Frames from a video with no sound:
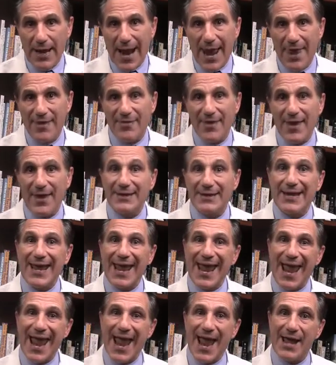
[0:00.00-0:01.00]
and then
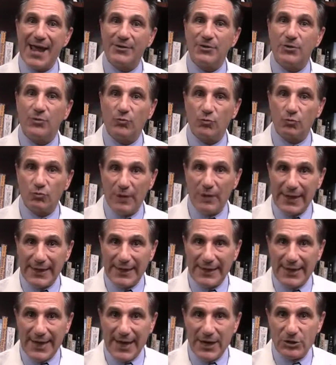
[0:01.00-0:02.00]
add
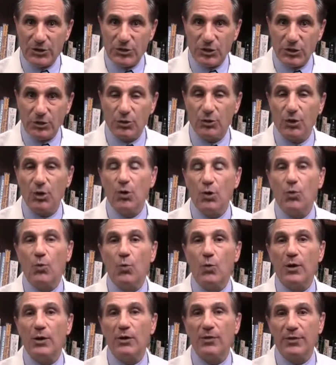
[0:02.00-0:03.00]
radiation,
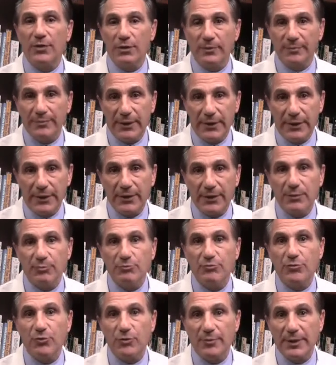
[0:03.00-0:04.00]
will there be an
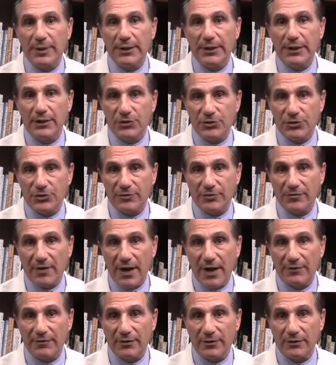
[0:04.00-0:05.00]
improvement in
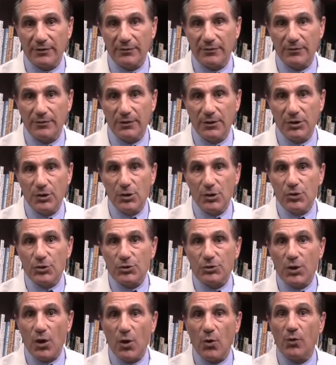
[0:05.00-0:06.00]
survival?
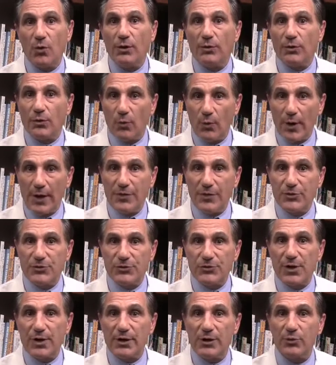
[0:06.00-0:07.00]
So the way the
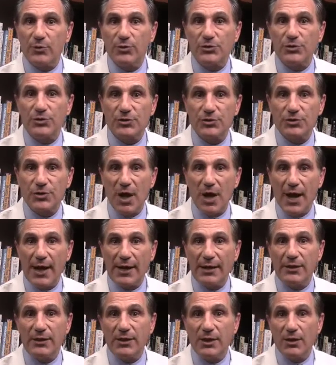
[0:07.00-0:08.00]
study was
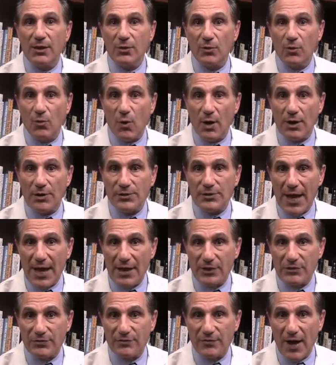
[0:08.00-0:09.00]
designed was
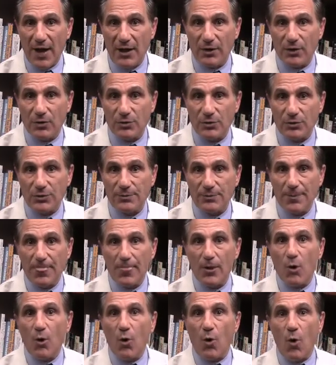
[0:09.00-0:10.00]
as follows.
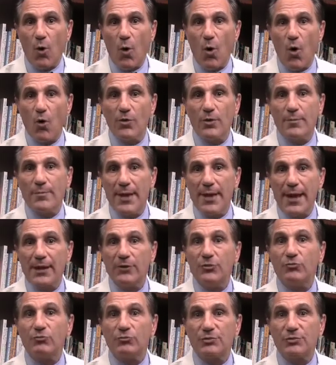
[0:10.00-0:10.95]
All the men